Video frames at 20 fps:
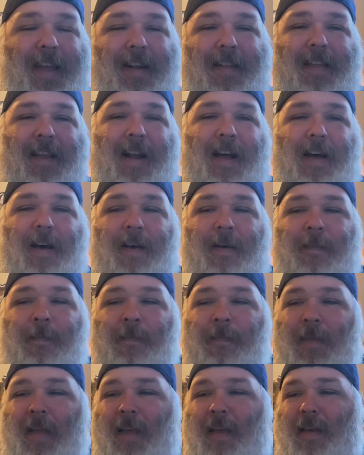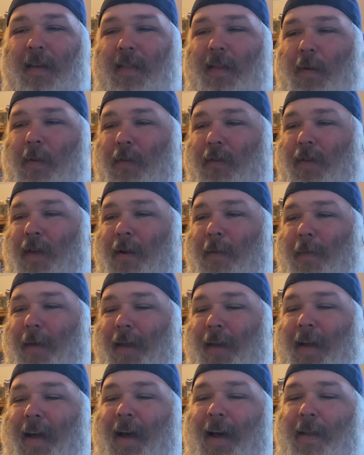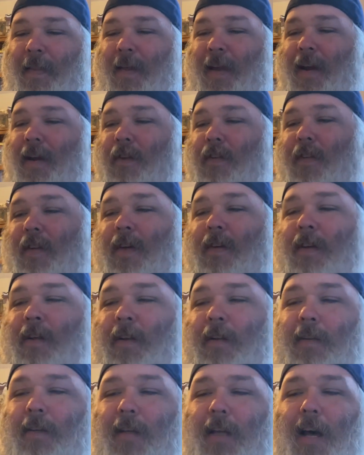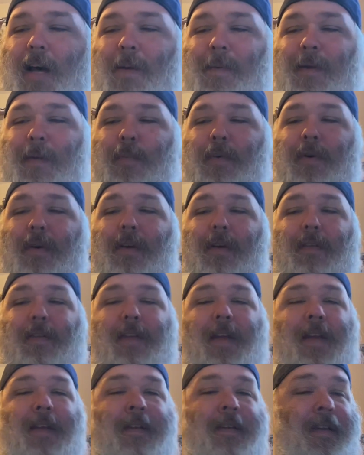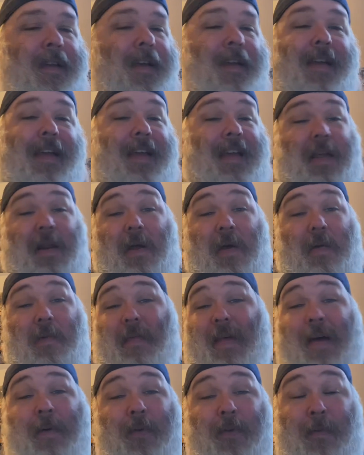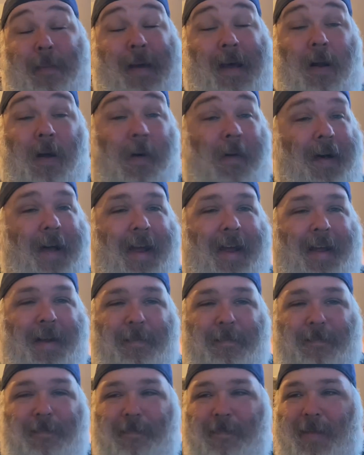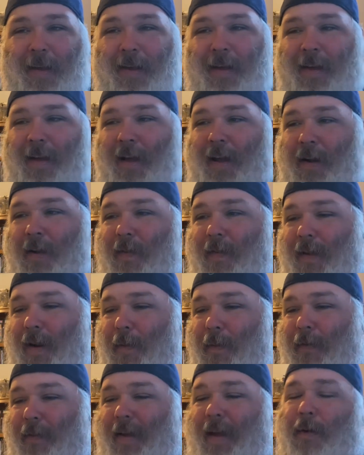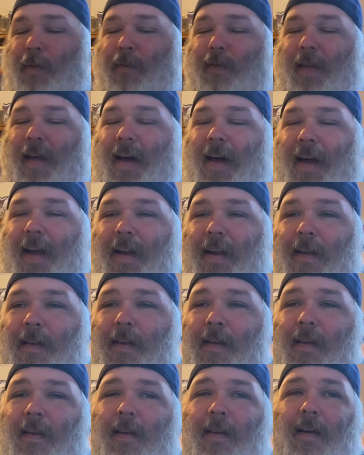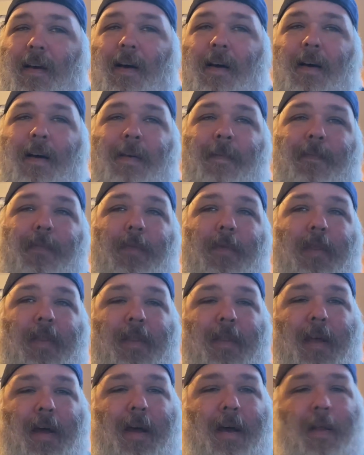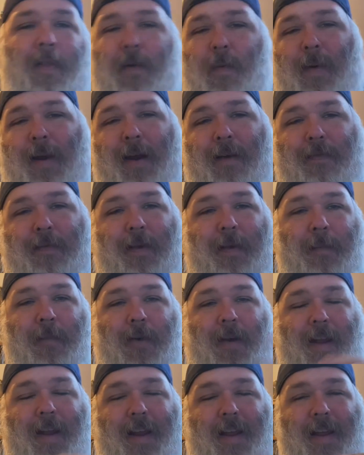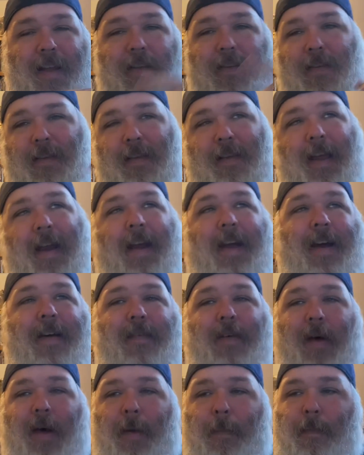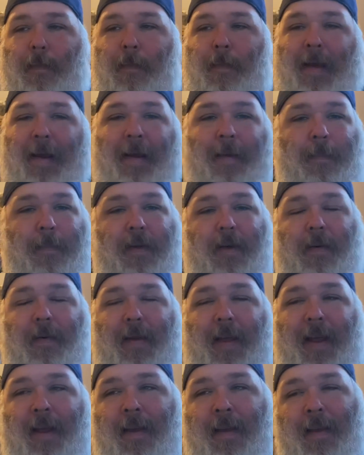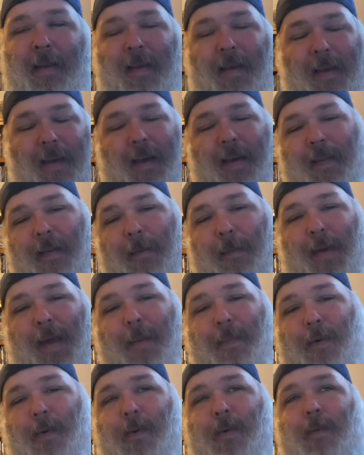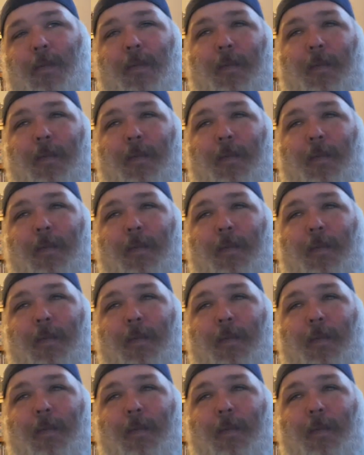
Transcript: that there was going to be a guy there selling comic books, and that was about all I had. I knew that he was outside. The way our flea market is, they have a main building, and then people